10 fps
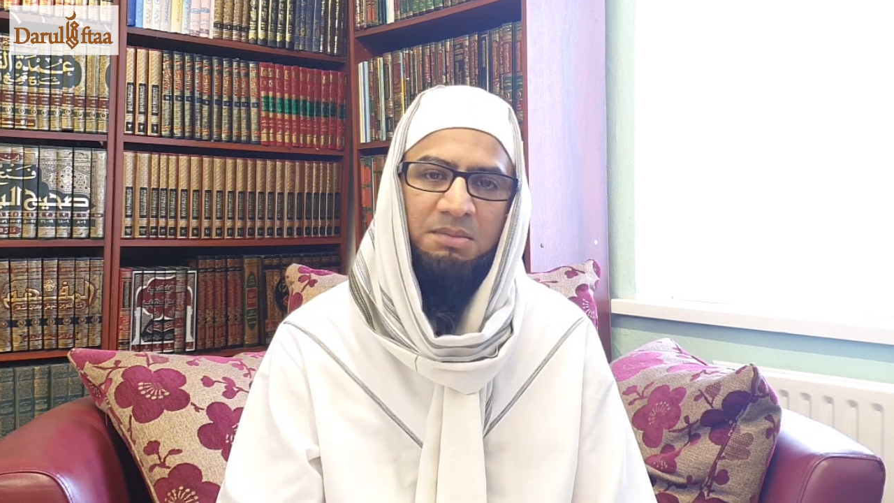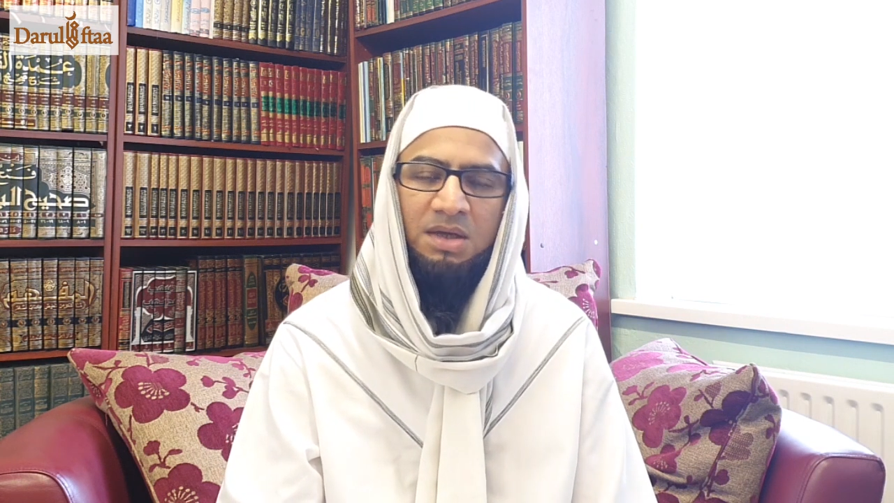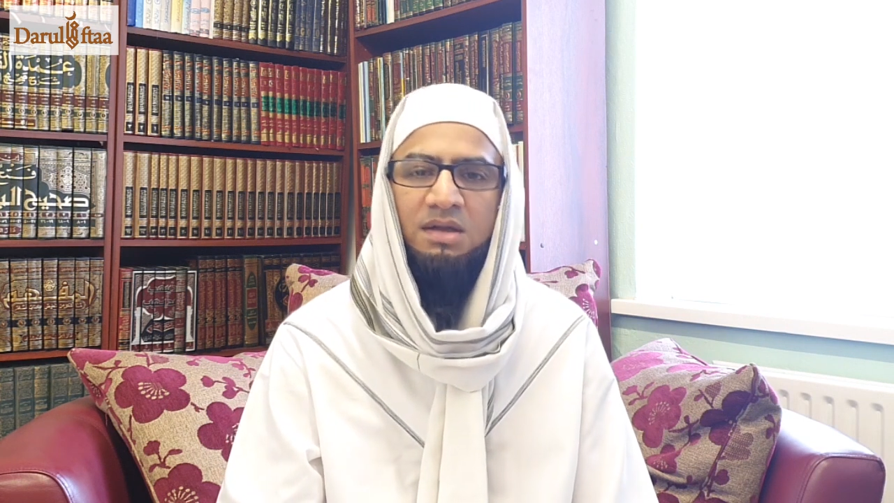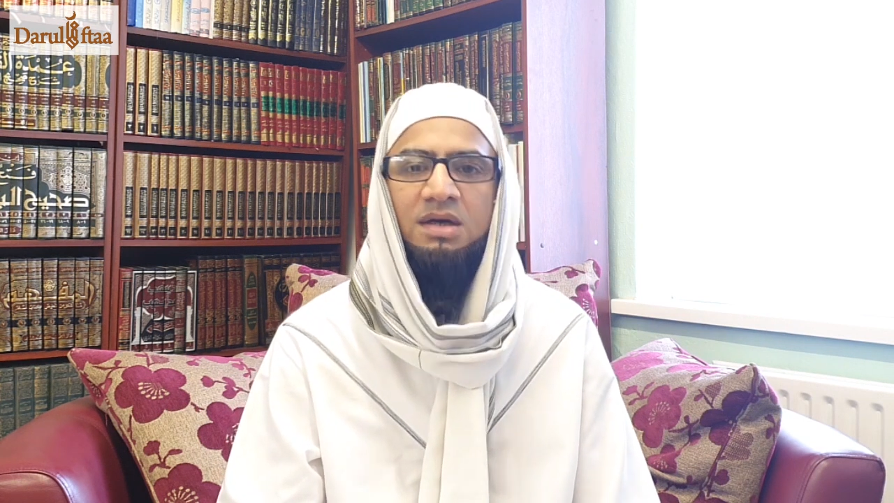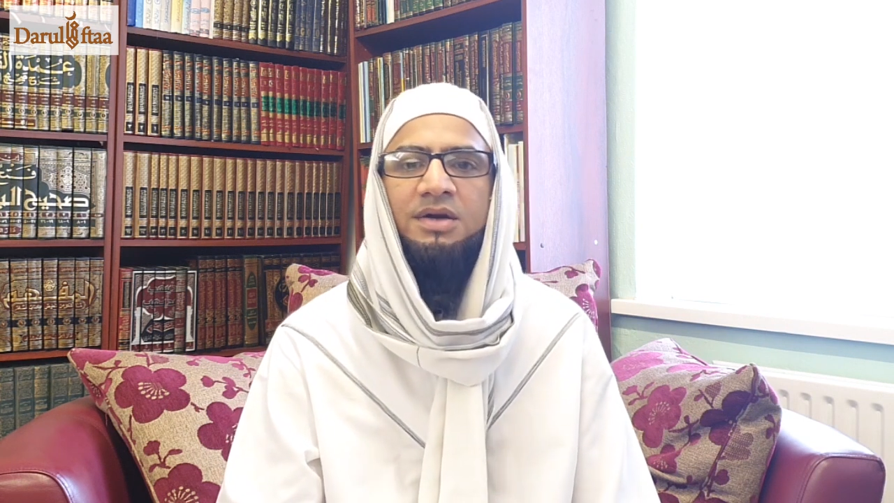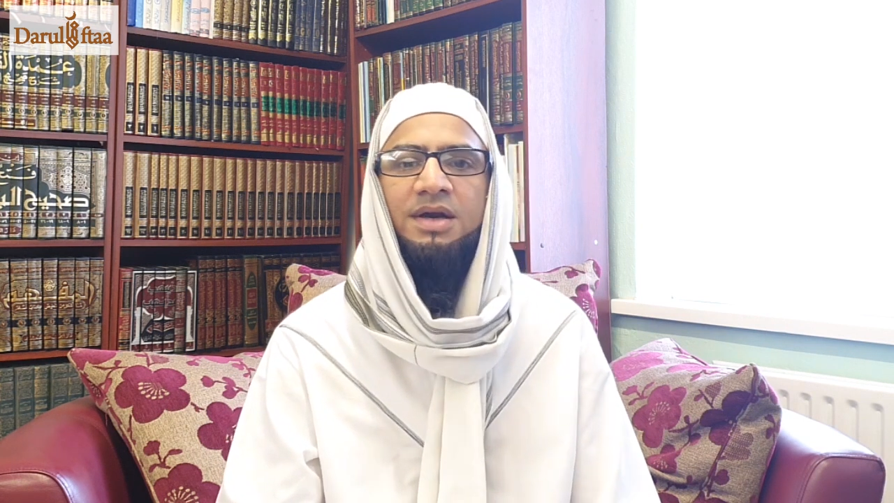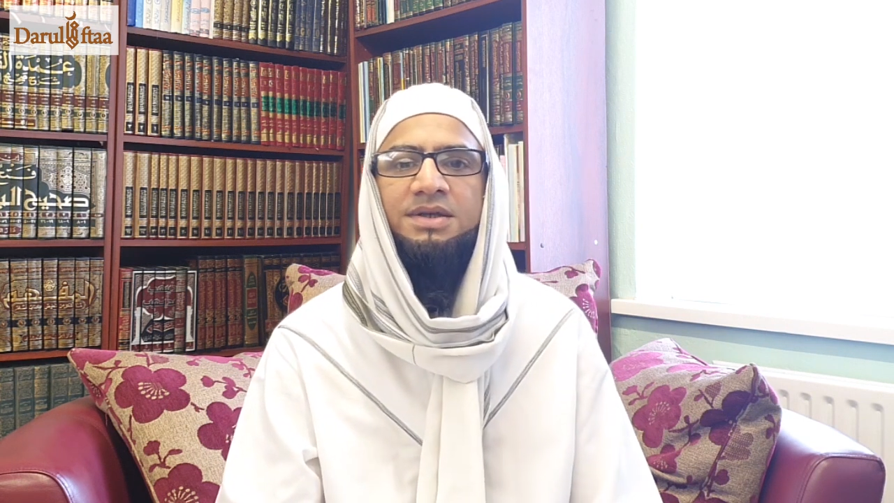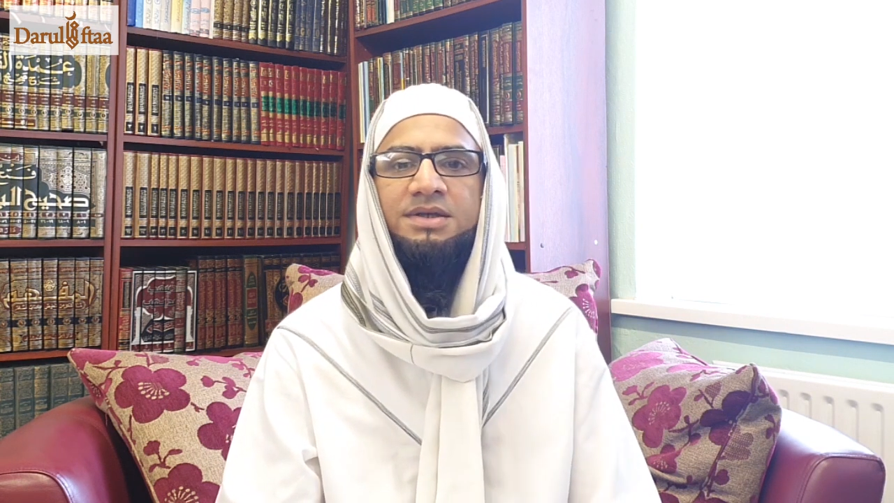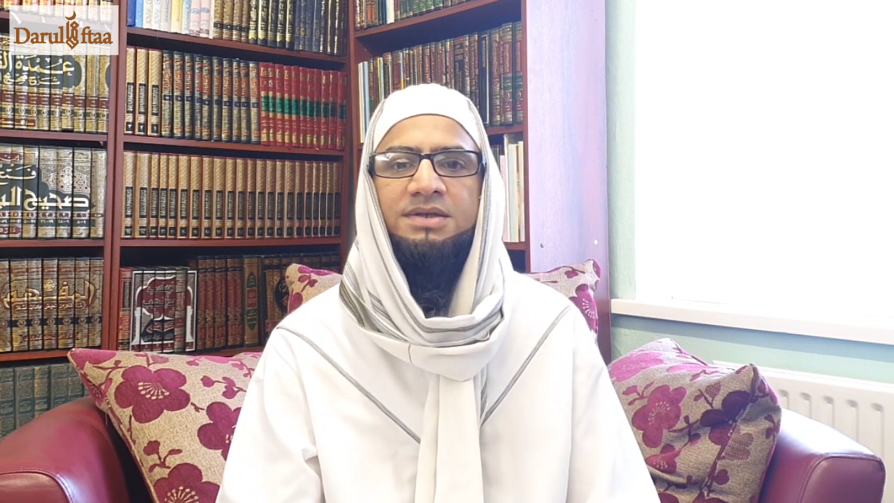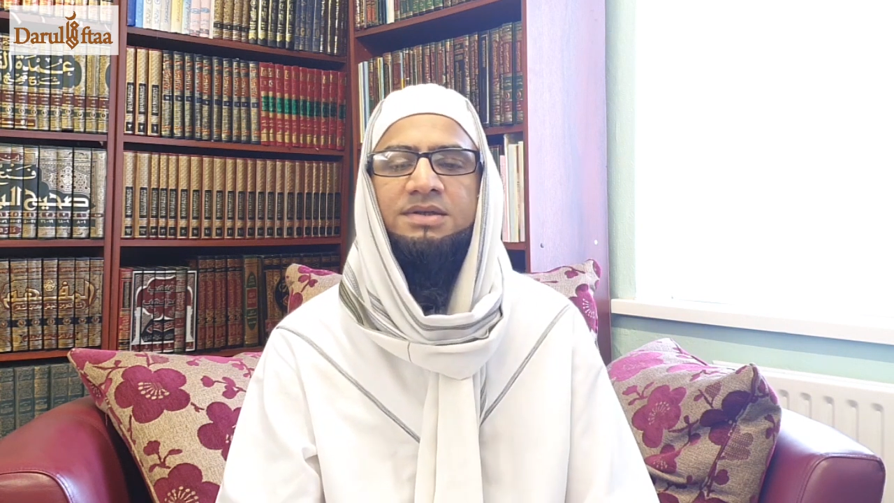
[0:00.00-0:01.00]
May Allah
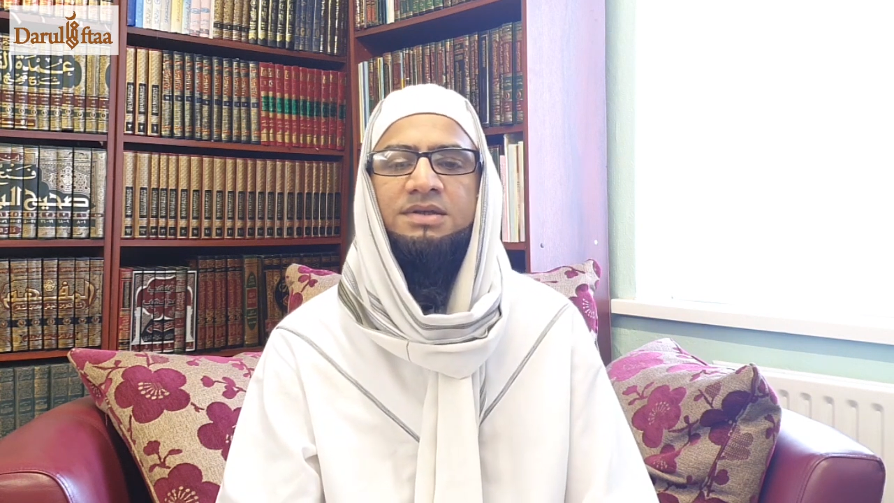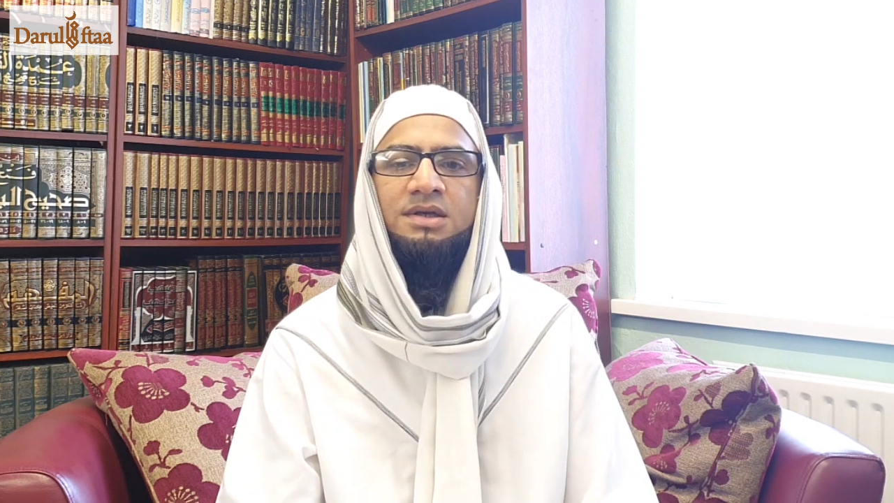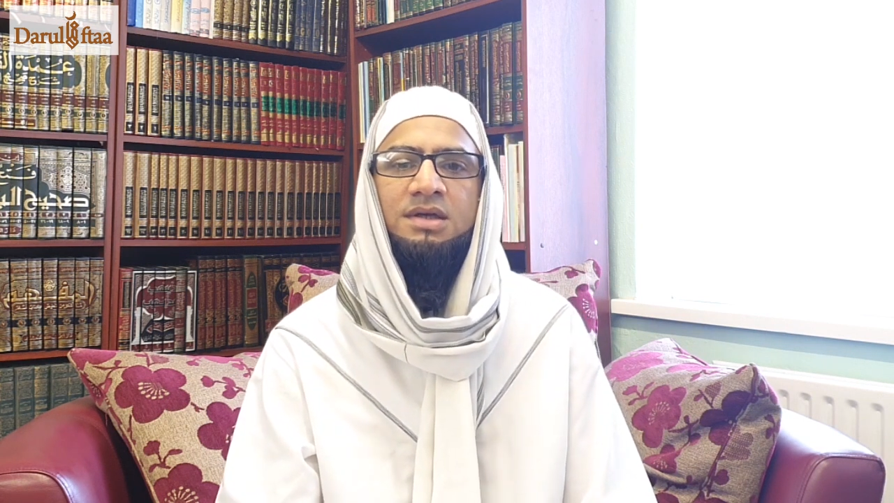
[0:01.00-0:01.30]
grant us